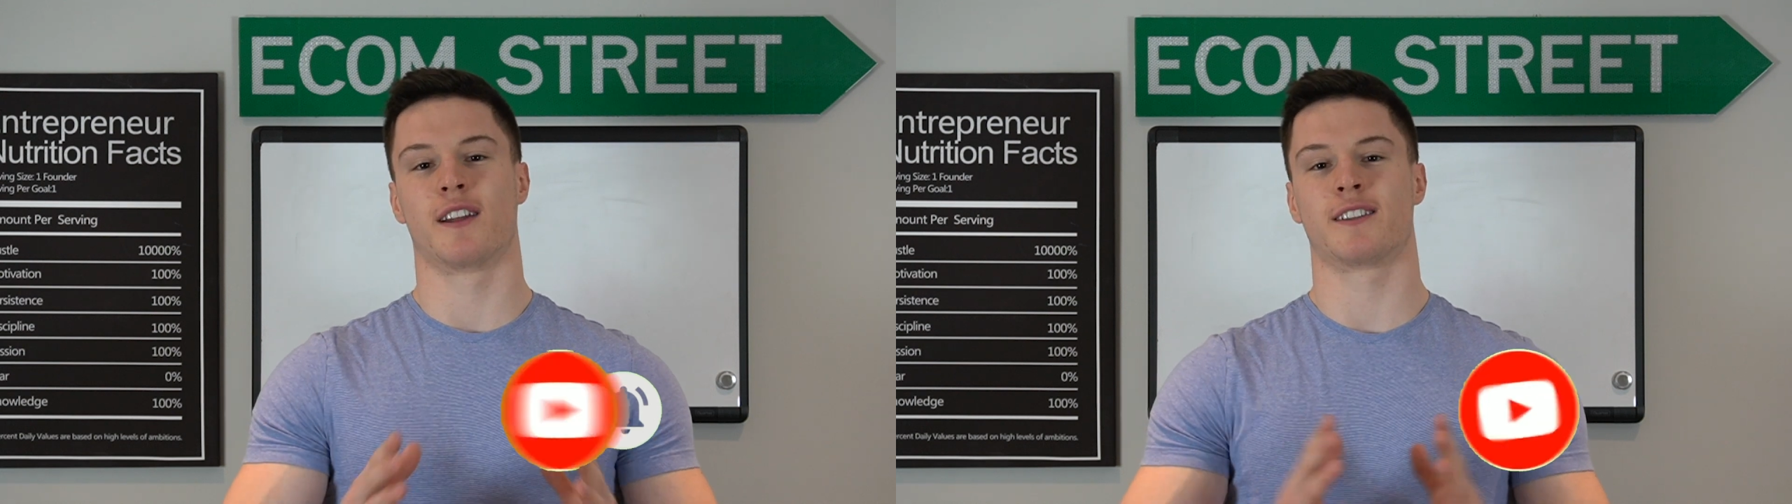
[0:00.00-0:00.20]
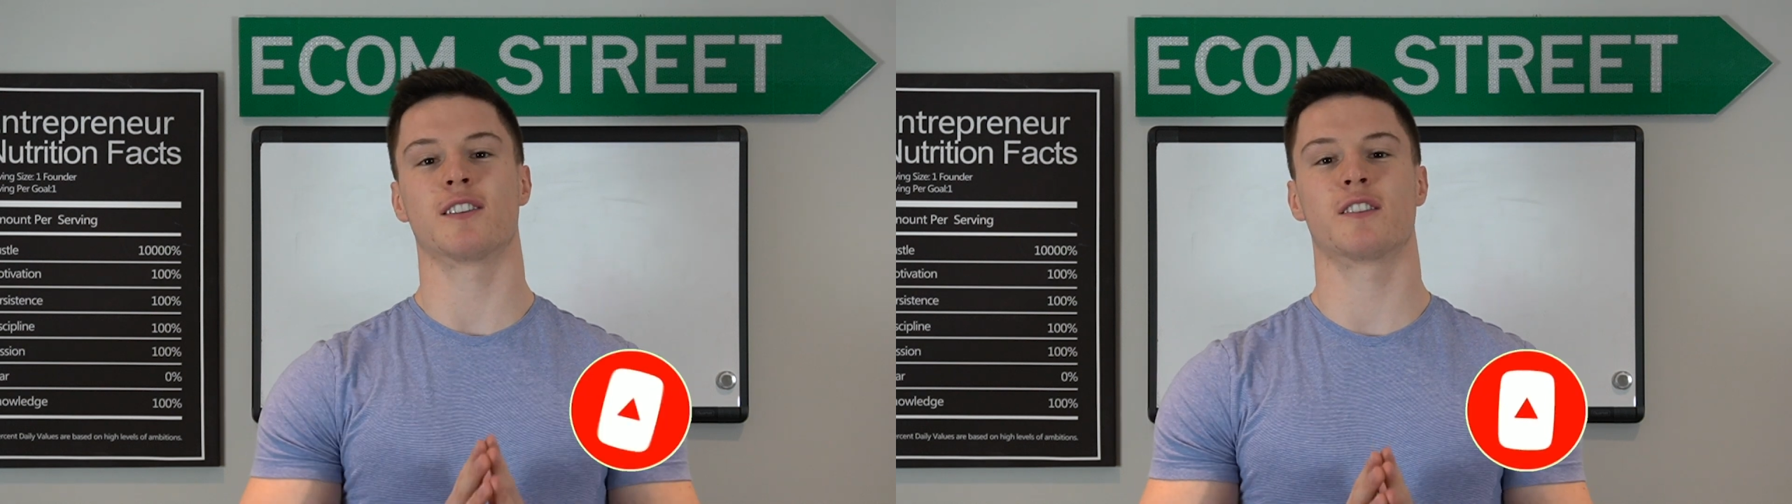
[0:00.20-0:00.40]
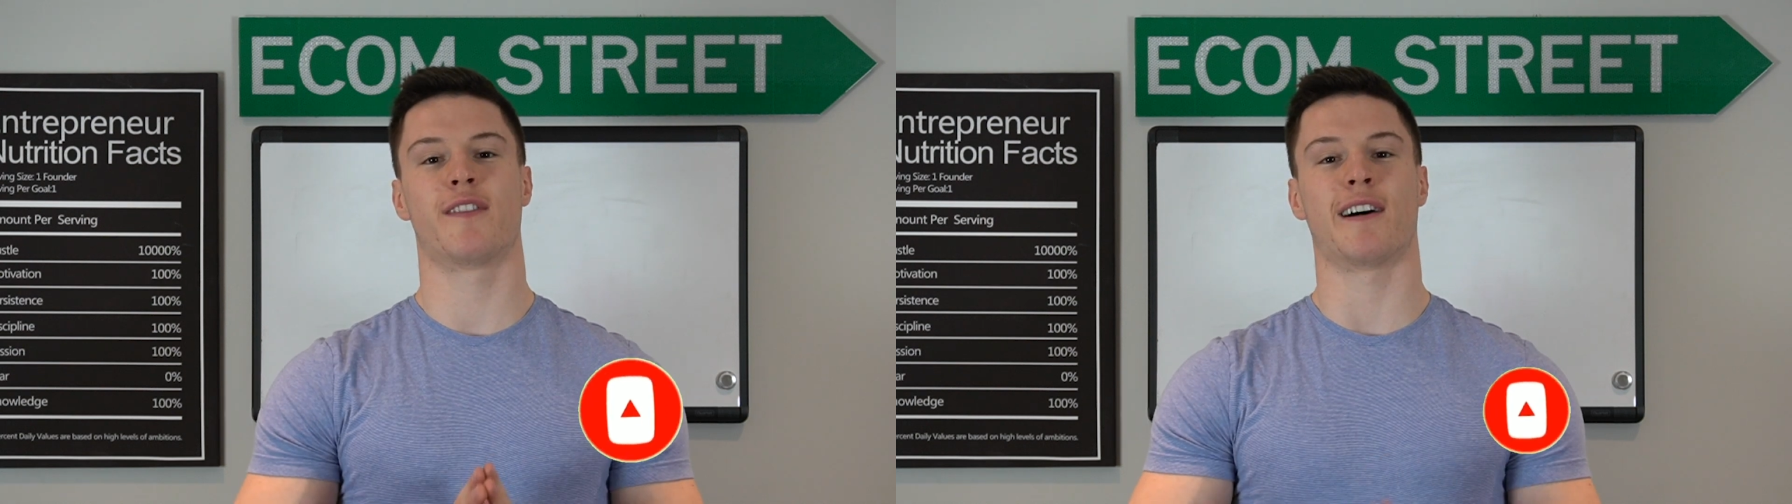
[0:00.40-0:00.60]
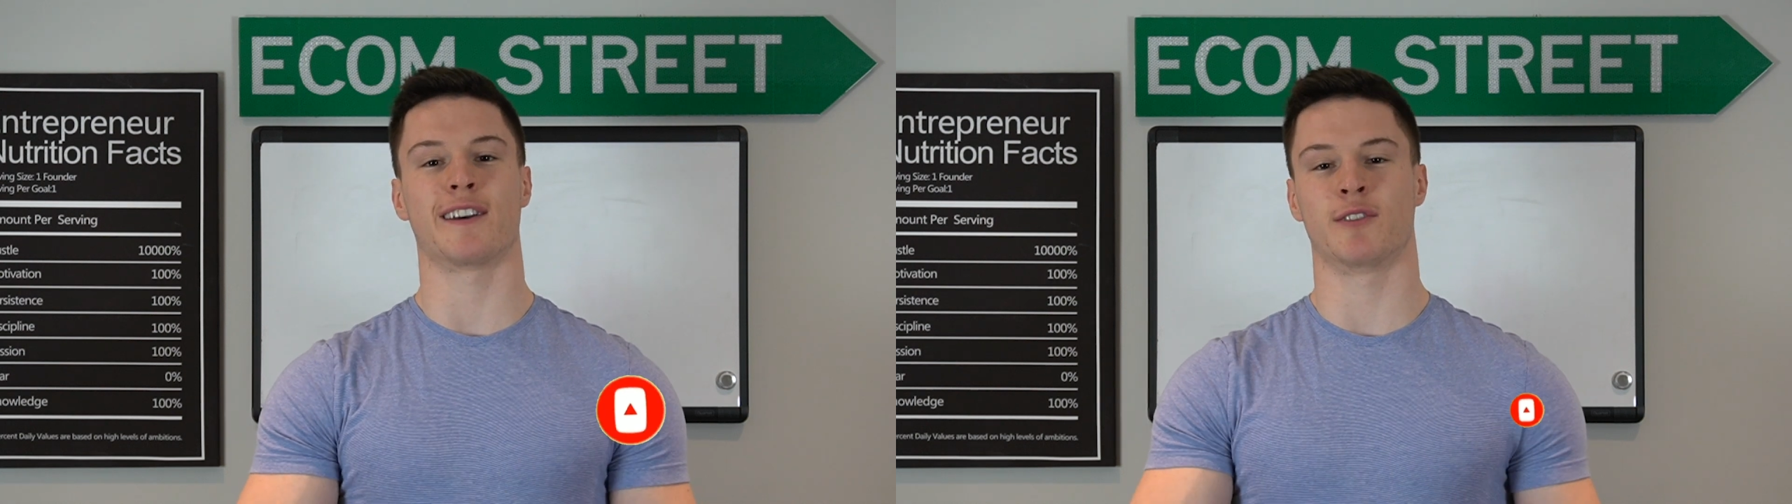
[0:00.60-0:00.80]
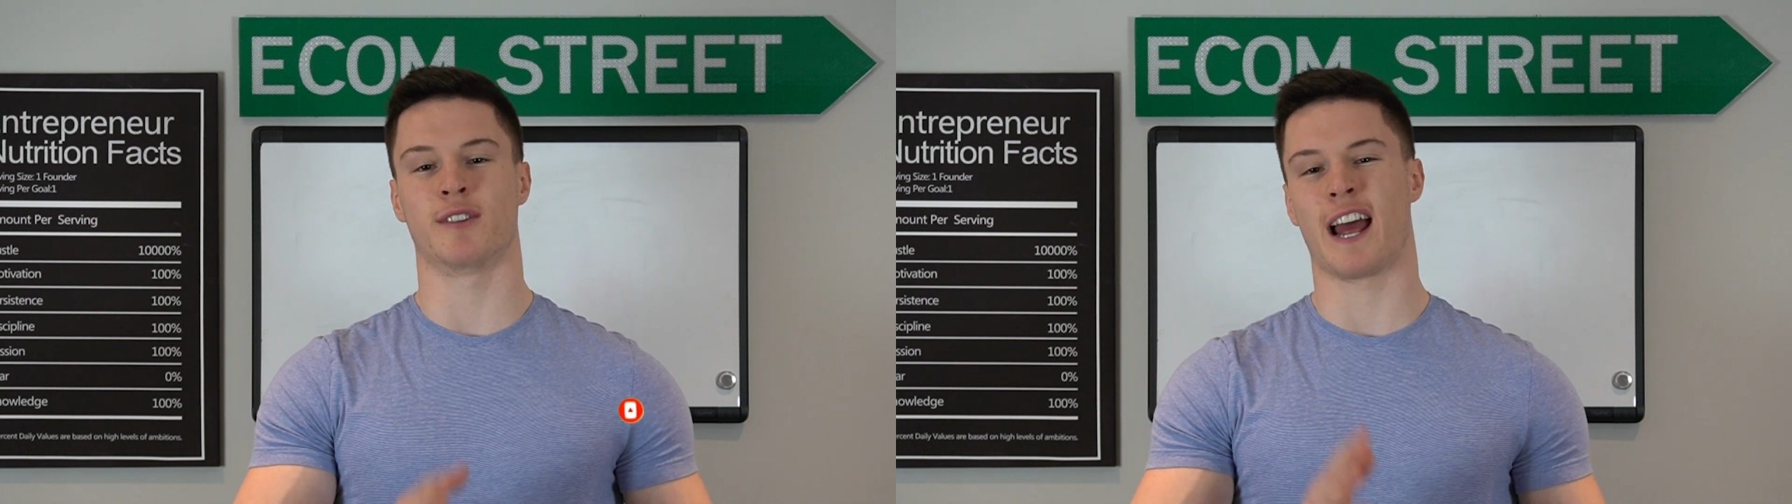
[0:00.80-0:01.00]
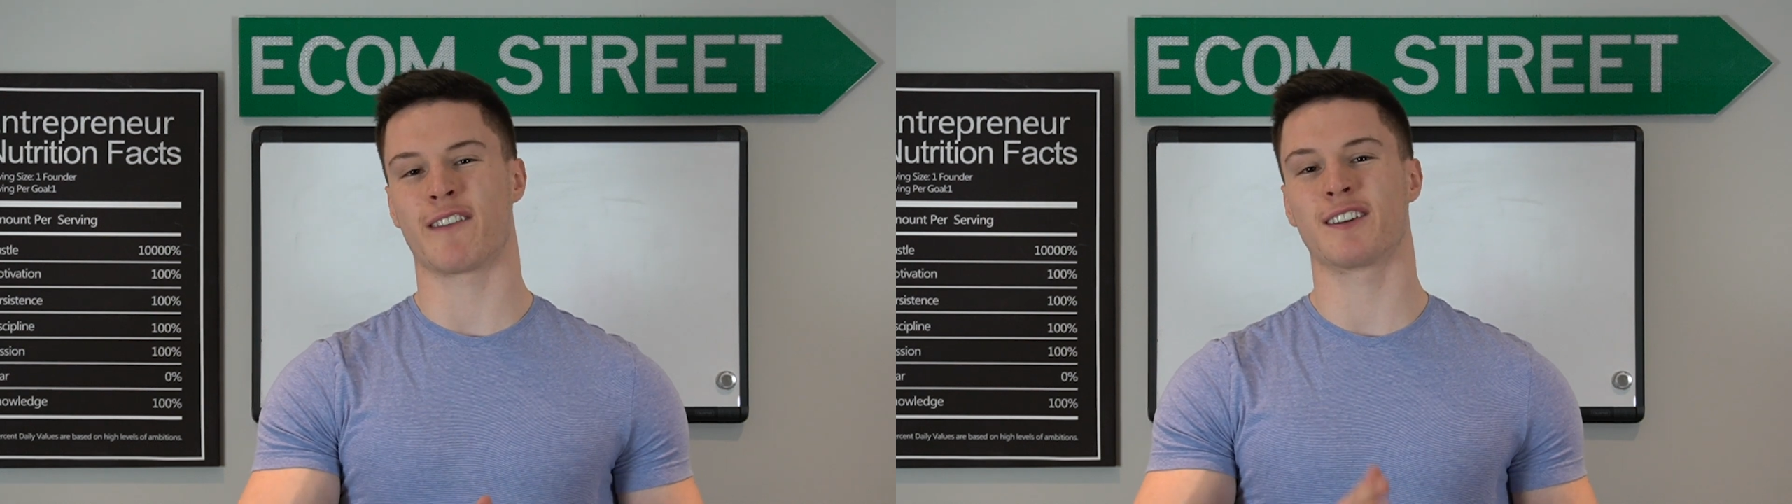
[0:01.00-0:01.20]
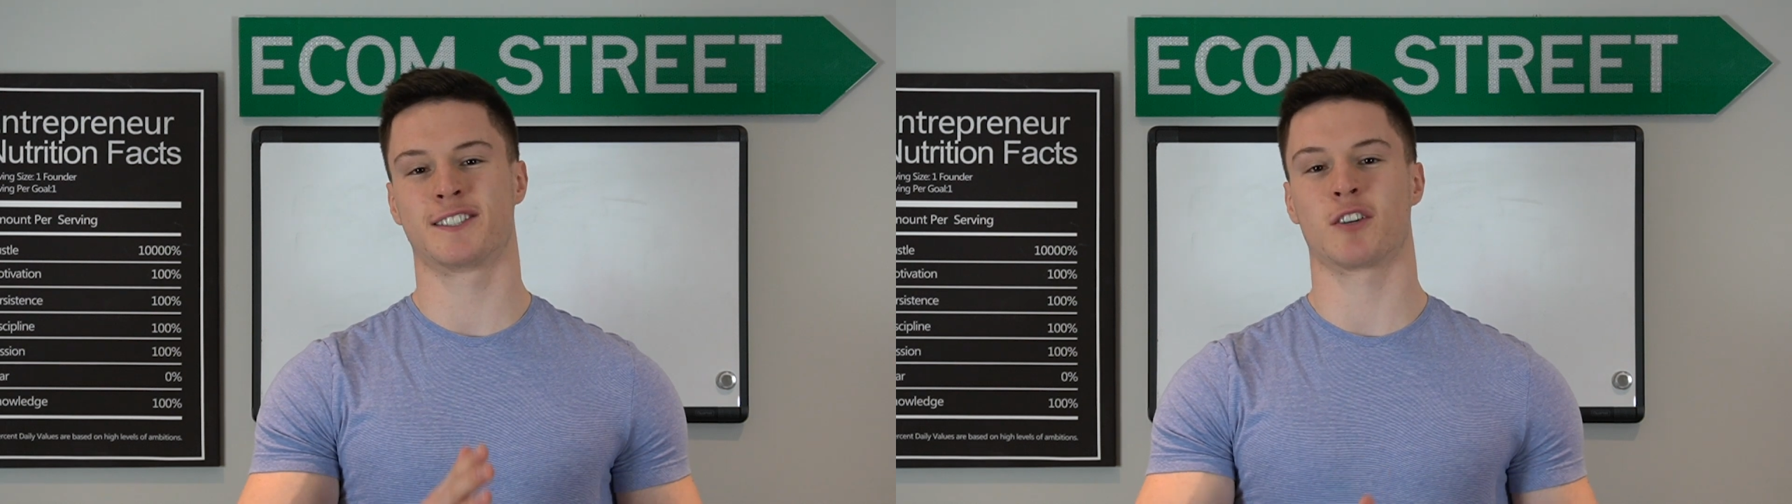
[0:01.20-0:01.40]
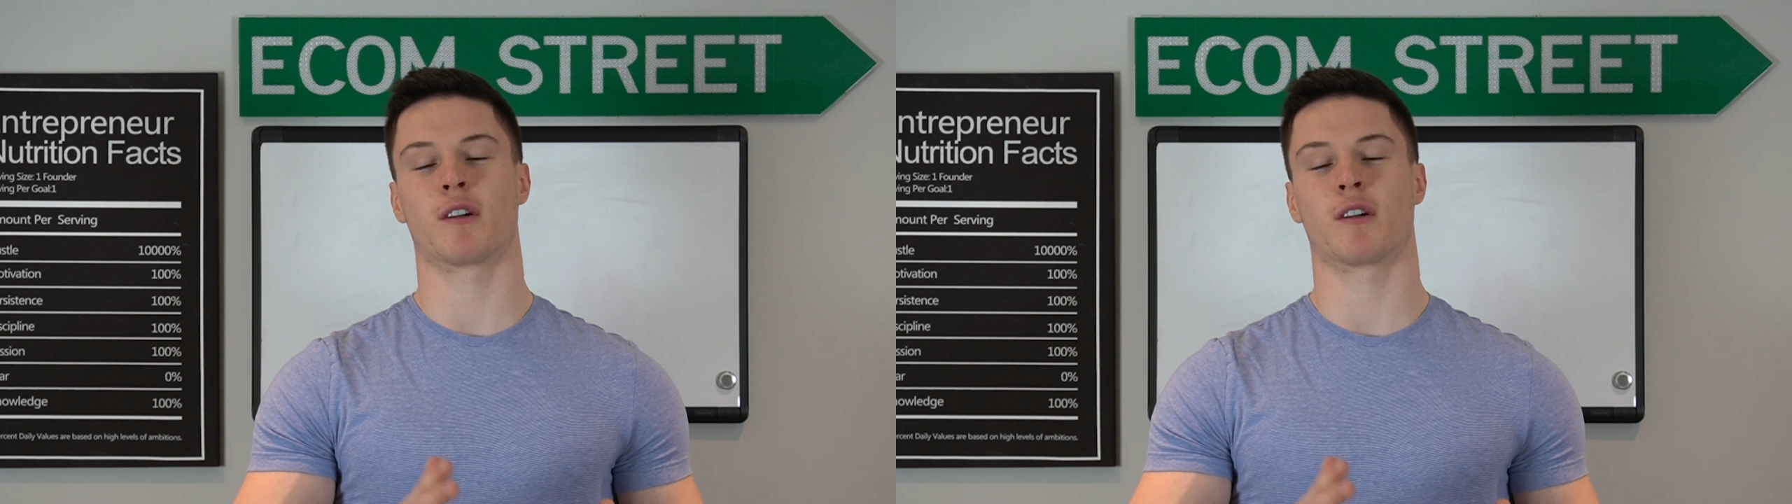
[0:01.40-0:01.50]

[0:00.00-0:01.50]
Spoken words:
Tons of value in every single